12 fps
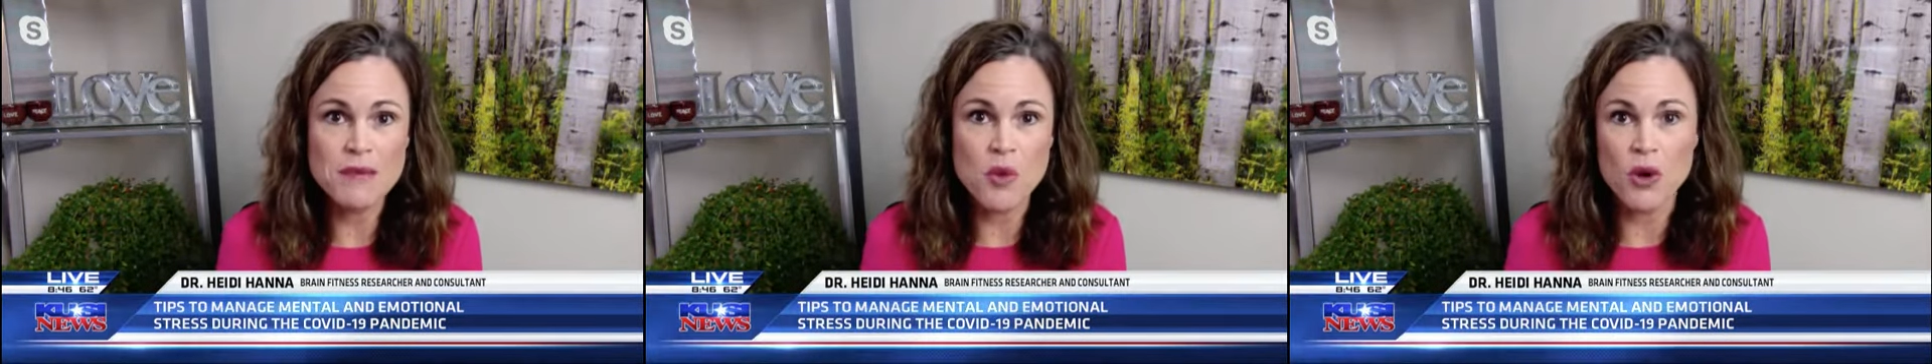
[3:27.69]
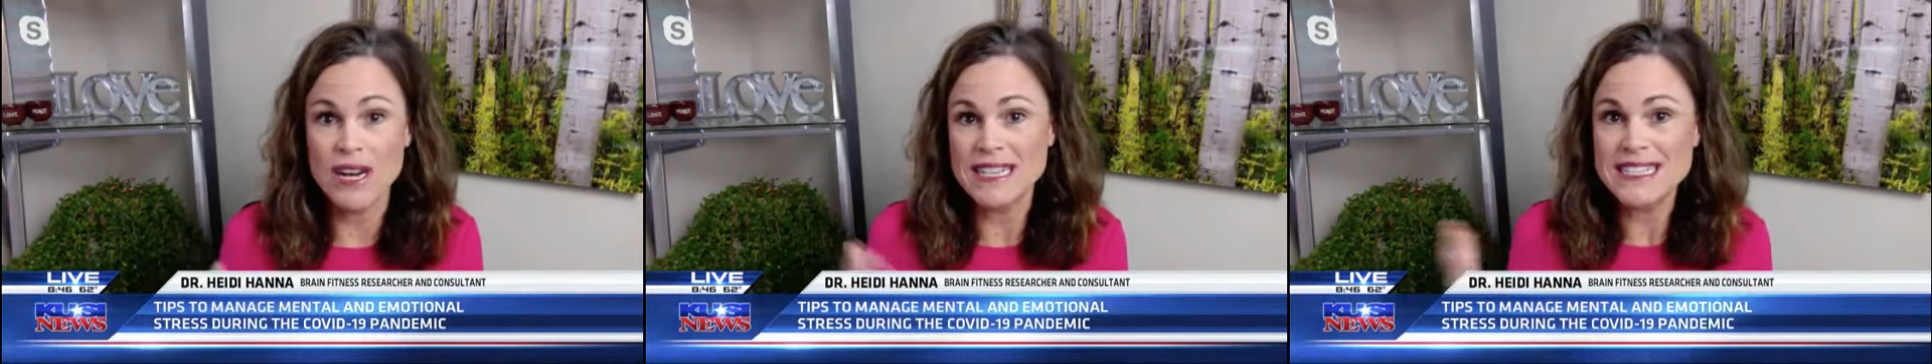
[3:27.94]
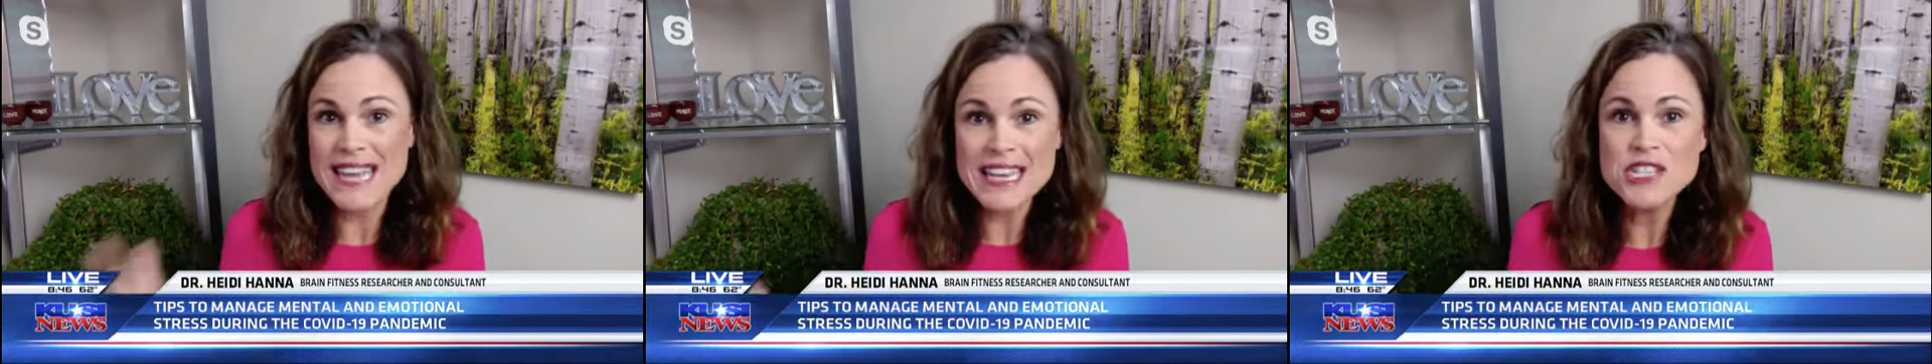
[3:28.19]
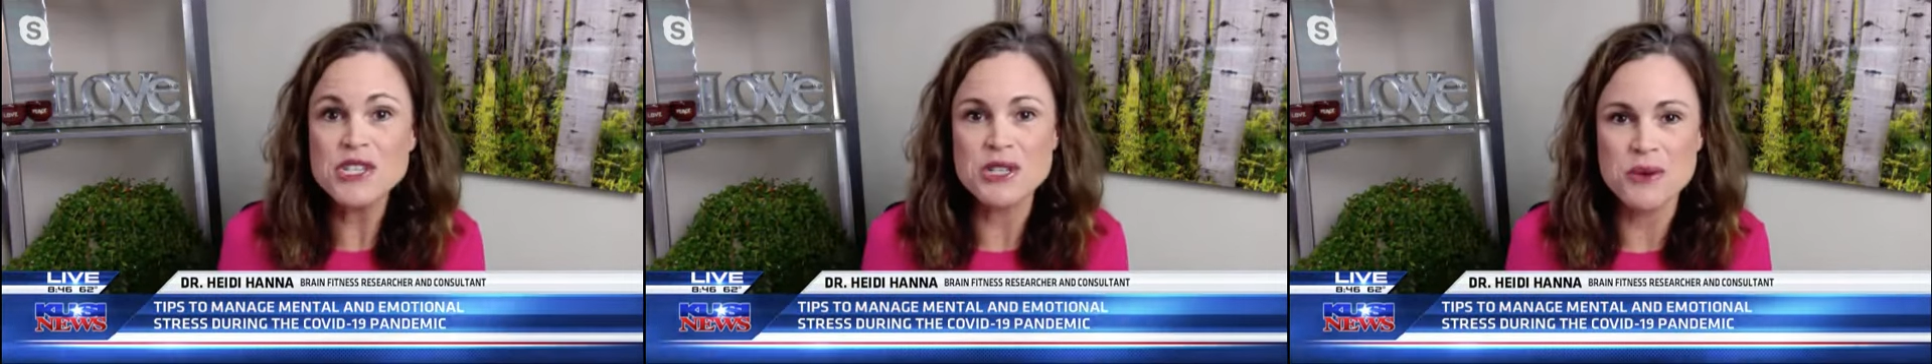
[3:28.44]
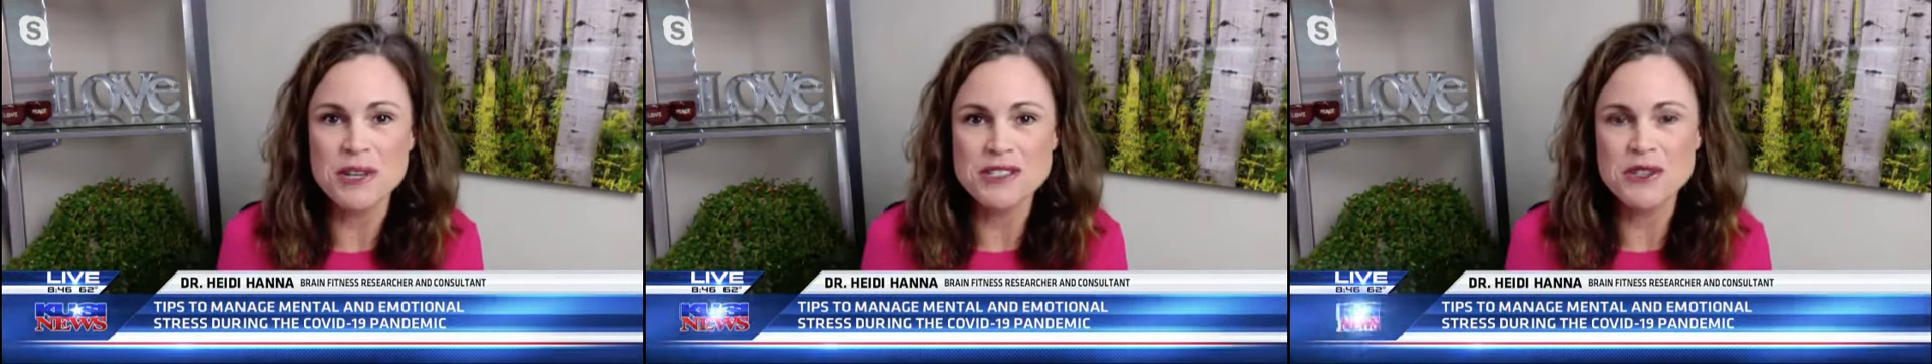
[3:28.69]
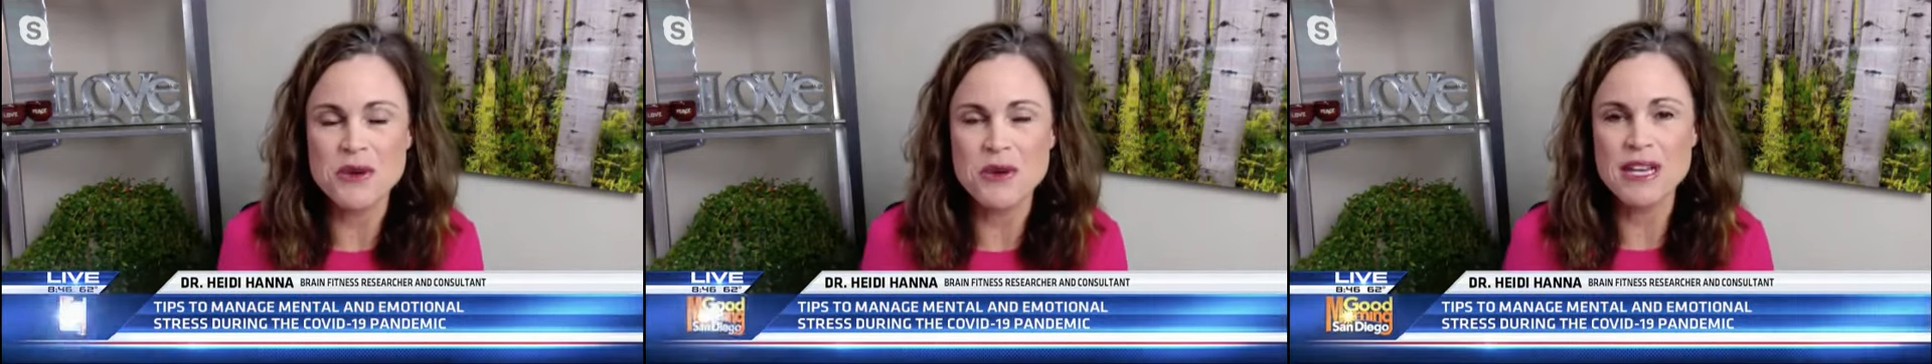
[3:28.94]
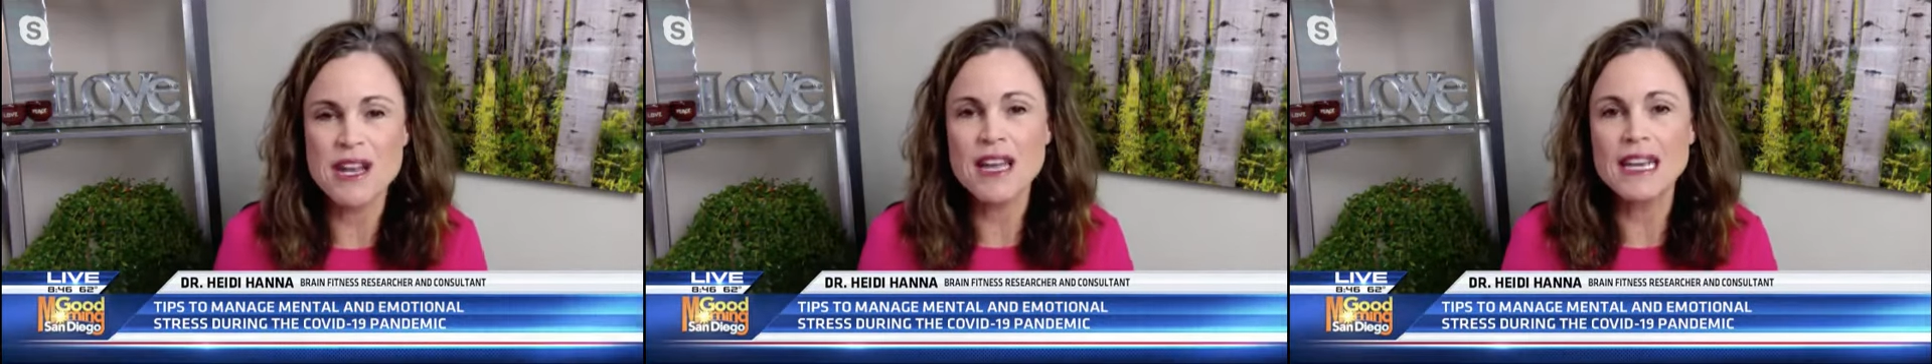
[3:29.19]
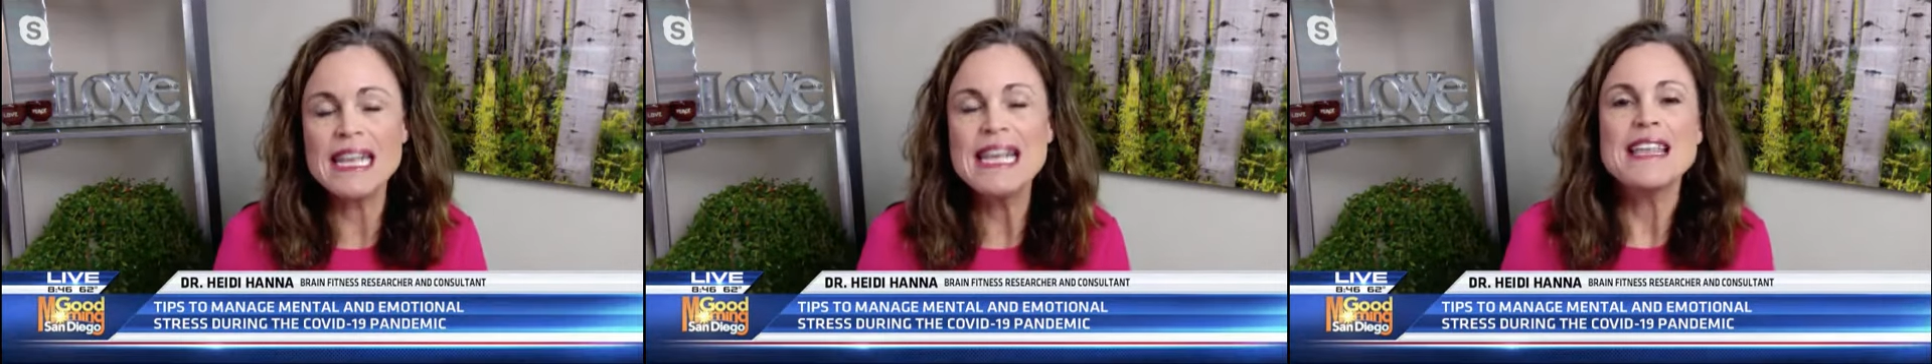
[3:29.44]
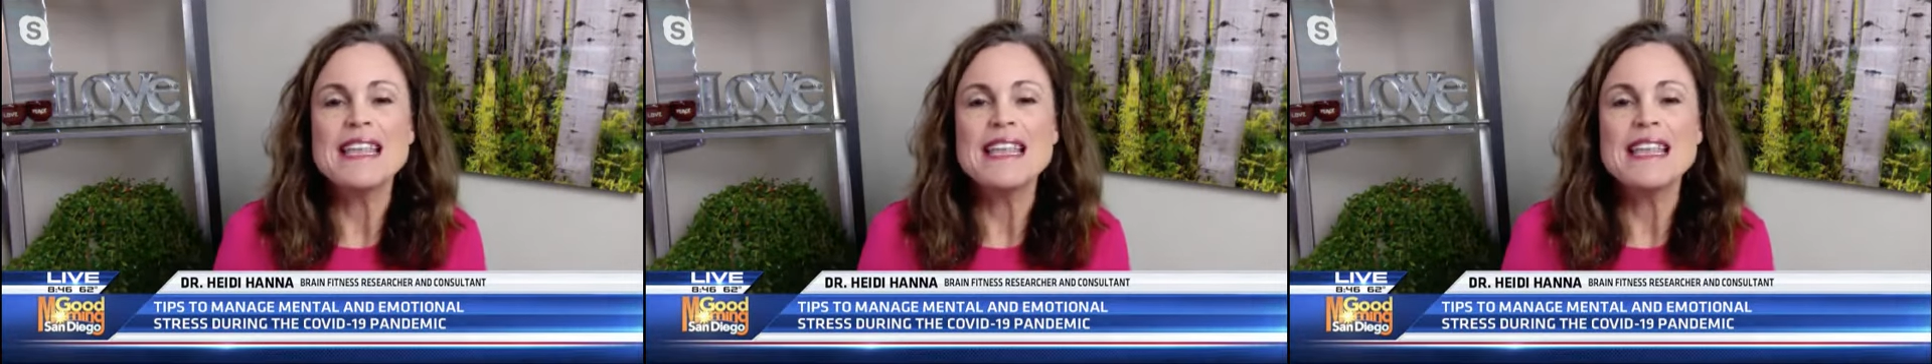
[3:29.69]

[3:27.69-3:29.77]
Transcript: more attention to what's going on,